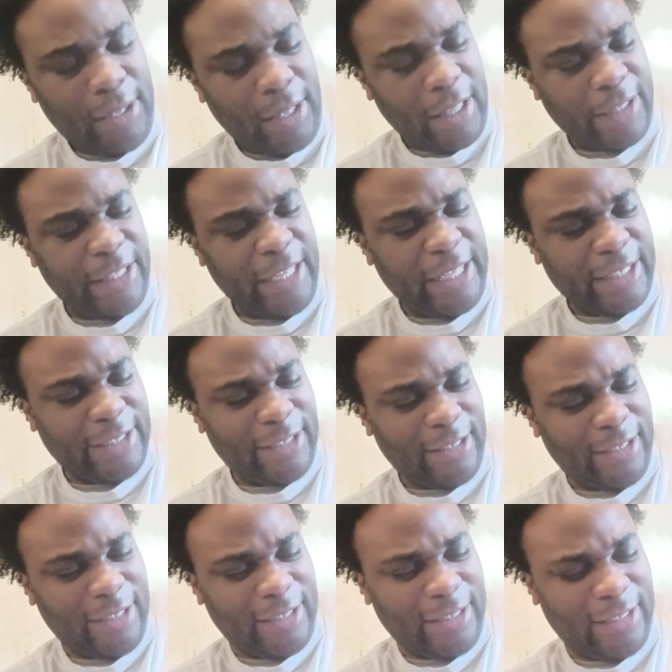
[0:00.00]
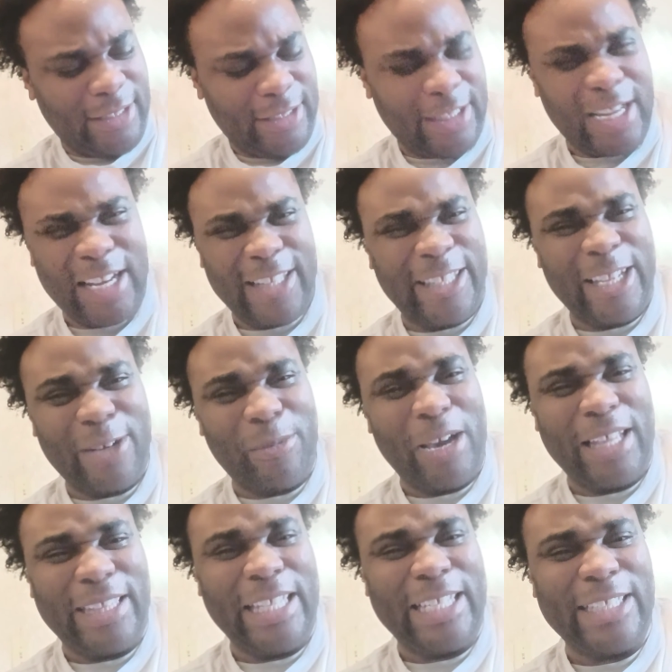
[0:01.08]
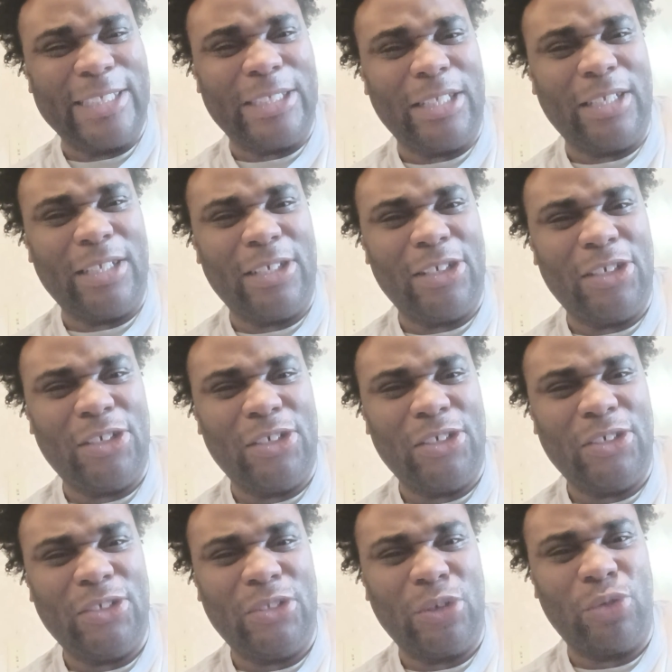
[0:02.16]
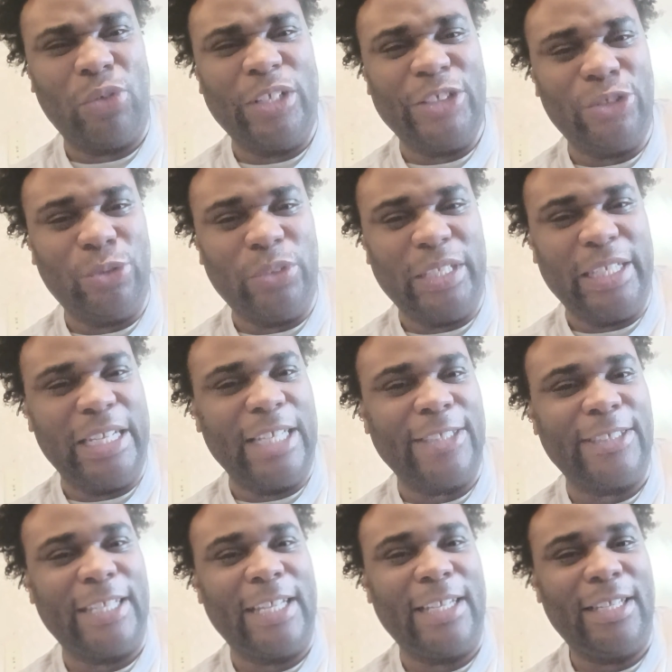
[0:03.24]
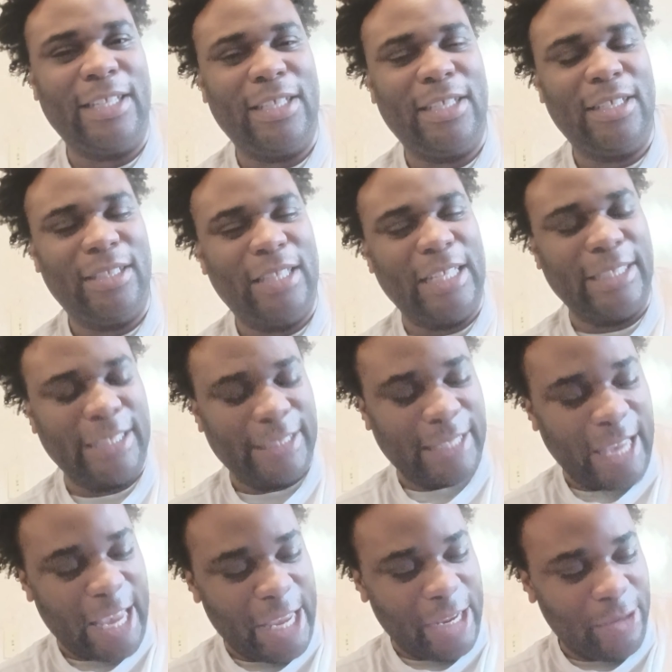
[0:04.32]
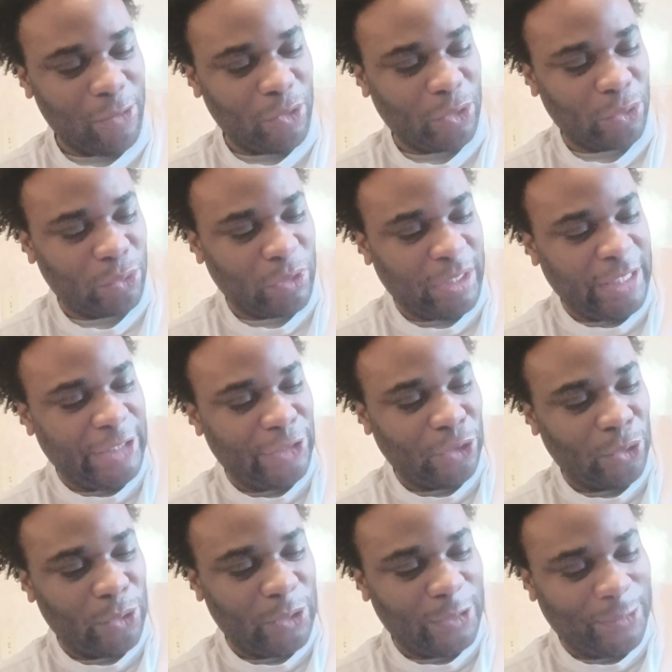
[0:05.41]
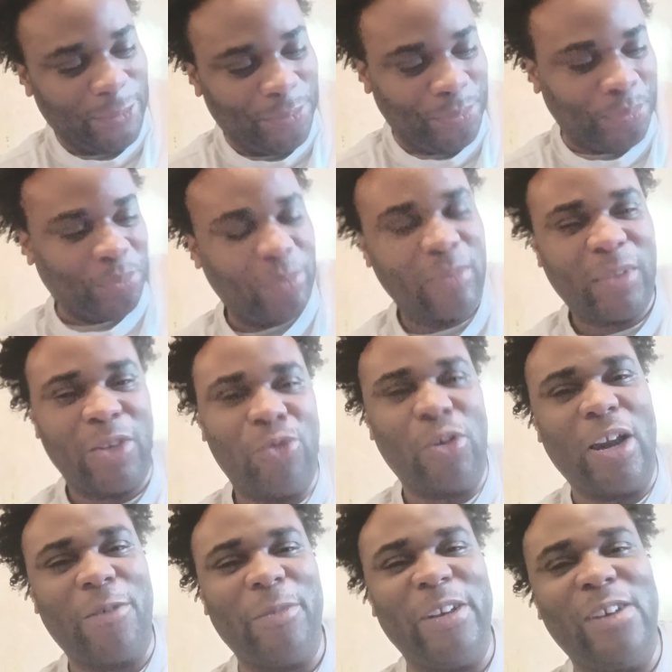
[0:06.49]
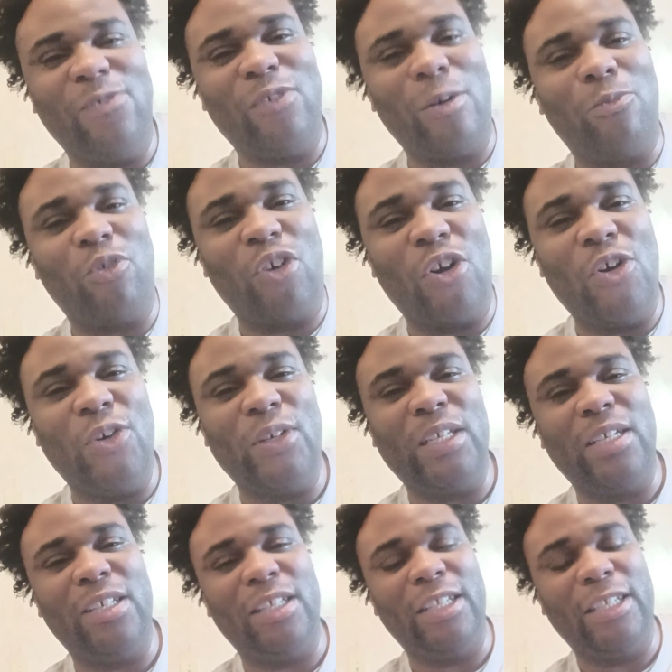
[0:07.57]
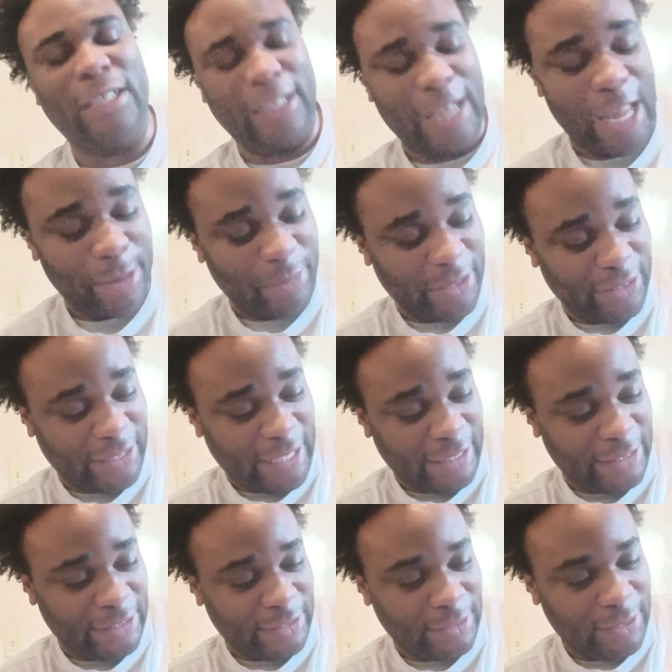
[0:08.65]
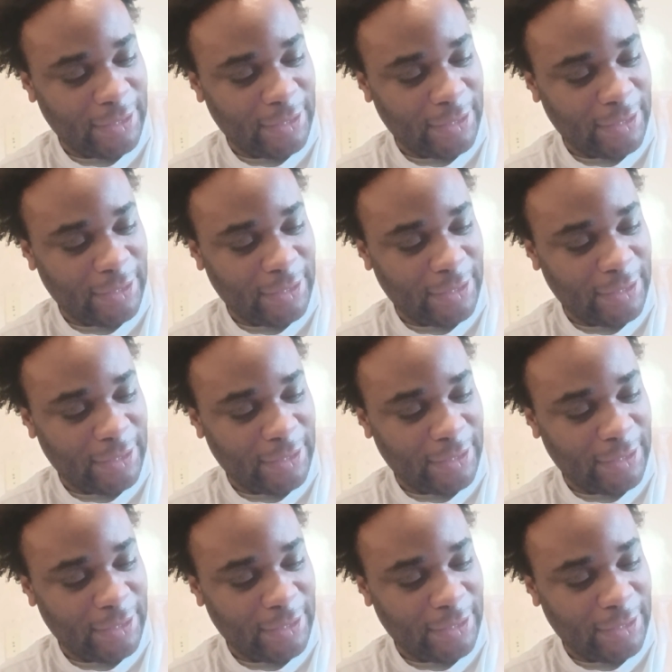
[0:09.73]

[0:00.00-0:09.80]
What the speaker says: I think it's now I think about. I think it's the original DS that this game was released on. Correct me if I'm wrong in the comment section.